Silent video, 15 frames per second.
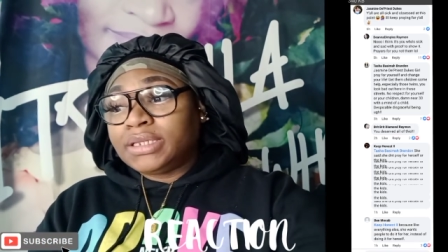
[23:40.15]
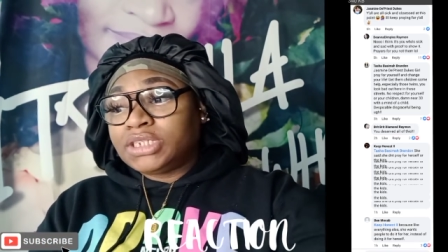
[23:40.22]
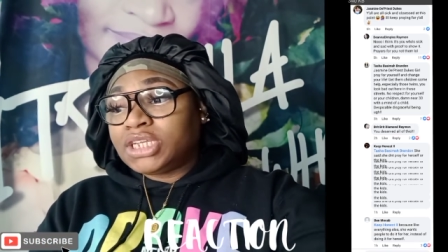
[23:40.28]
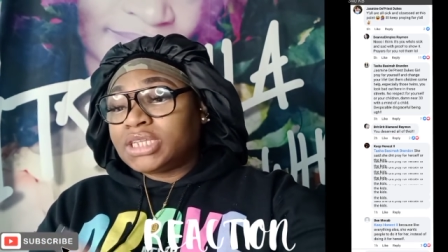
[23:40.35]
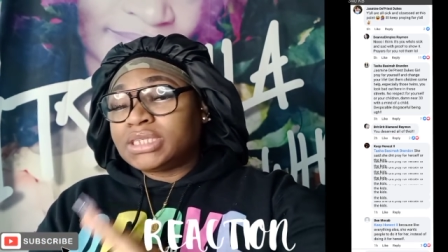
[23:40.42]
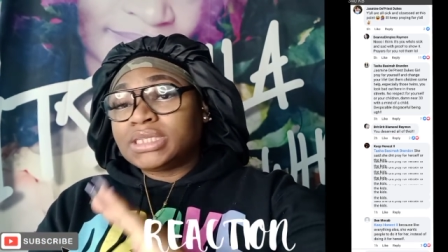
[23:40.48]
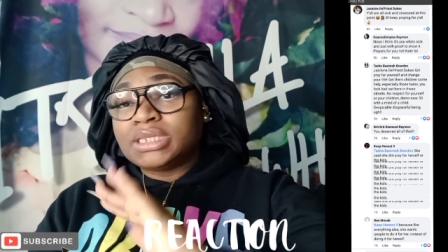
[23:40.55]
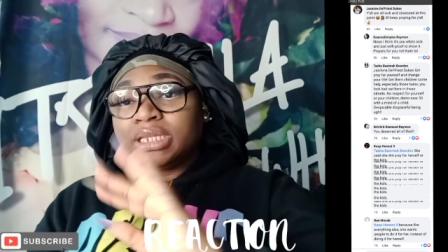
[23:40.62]

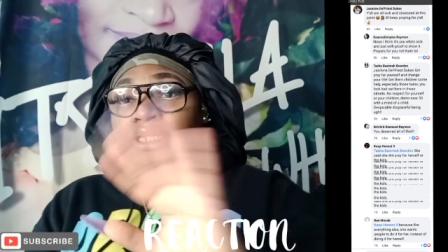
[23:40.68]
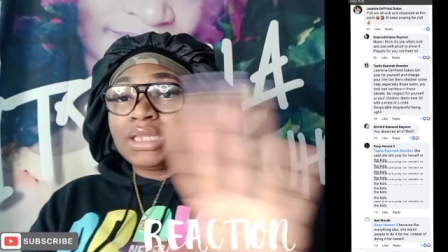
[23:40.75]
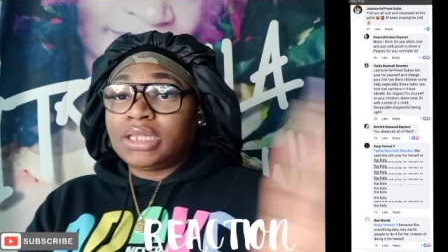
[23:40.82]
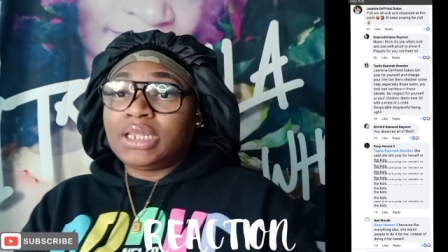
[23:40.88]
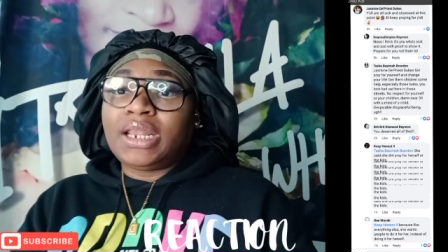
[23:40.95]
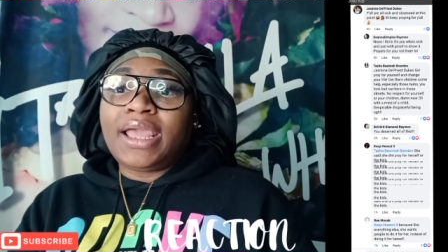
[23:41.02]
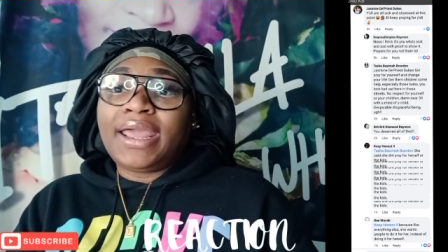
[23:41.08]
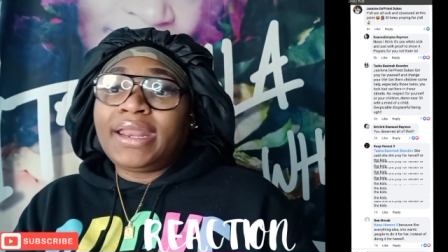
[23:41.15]
Just
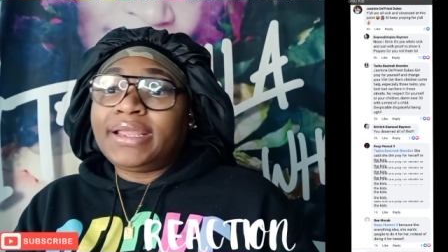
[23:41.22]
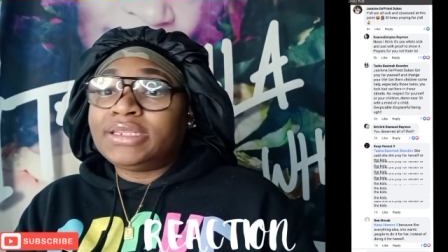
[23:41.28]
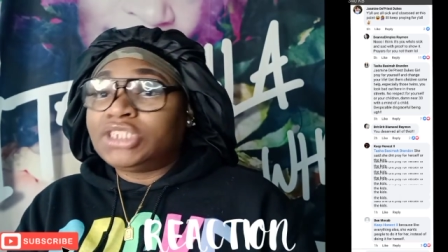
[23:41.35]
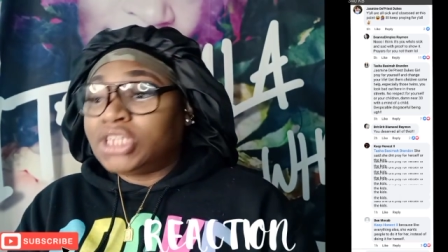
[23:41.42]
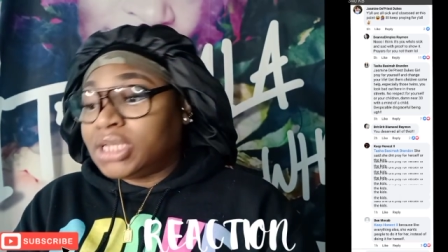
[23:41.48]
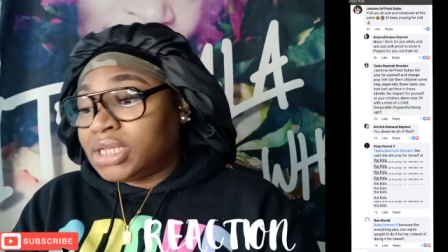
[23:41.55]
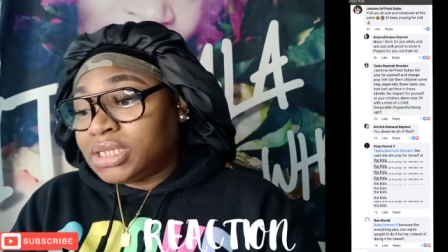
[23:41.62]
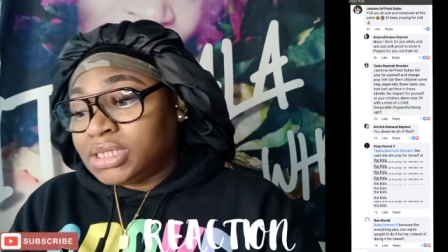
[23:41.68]
let it
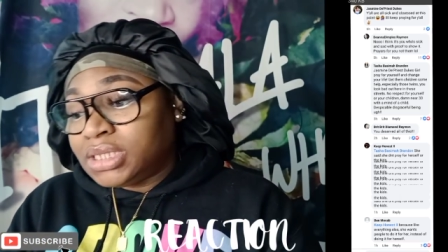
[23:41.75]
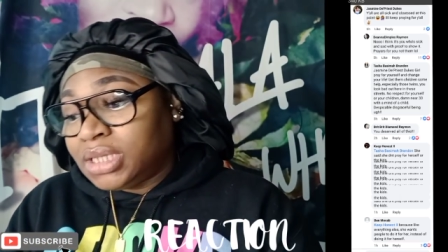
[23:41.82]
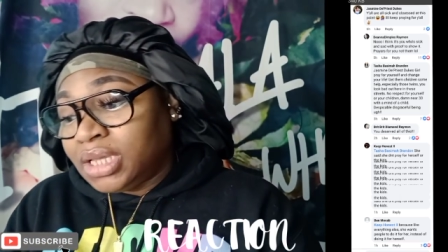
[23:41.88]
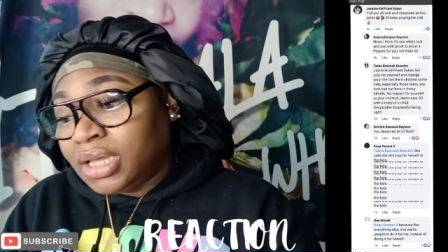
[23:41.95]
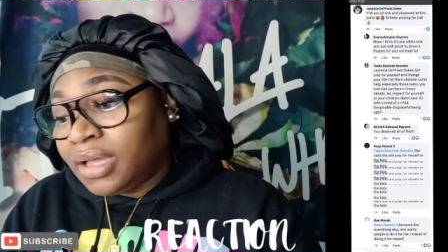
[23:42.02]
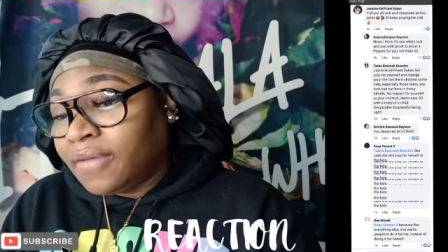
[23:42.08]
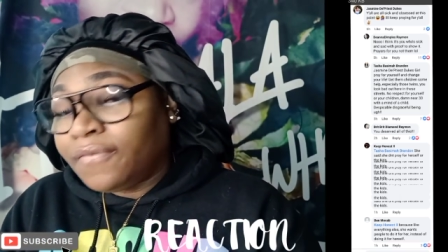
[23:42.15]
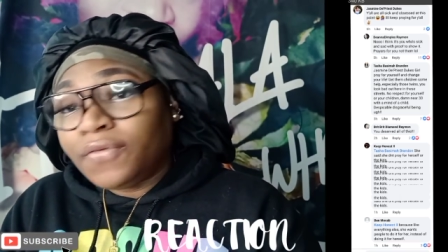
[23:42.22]
just,
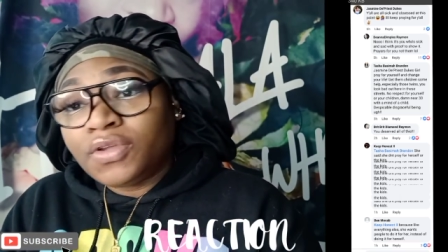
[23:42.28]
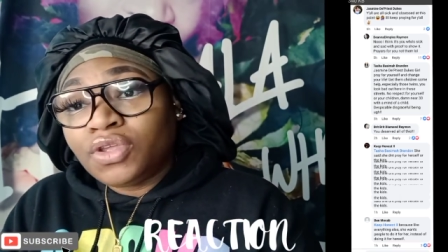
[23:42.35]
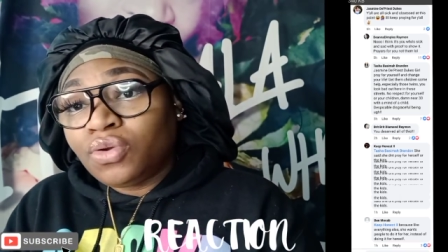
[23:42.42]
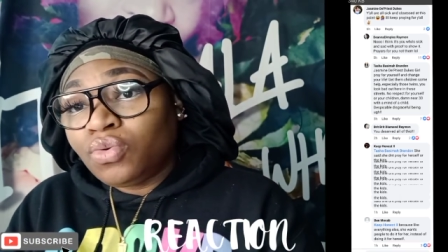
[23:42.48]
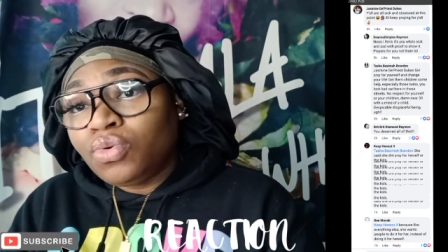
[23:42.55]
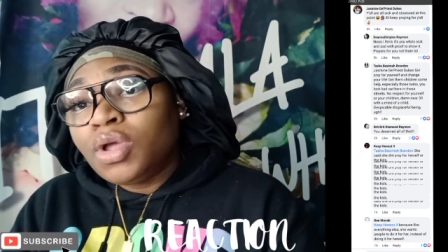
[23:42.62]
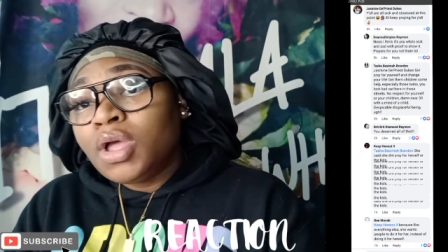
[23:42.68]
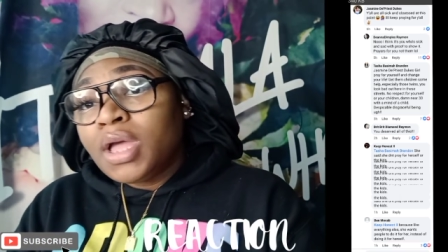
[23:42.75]
yeah, for
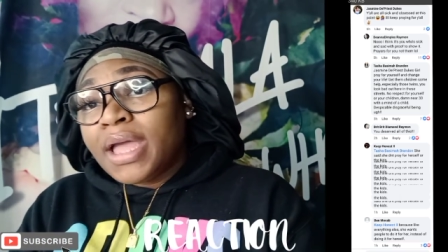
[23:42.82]
you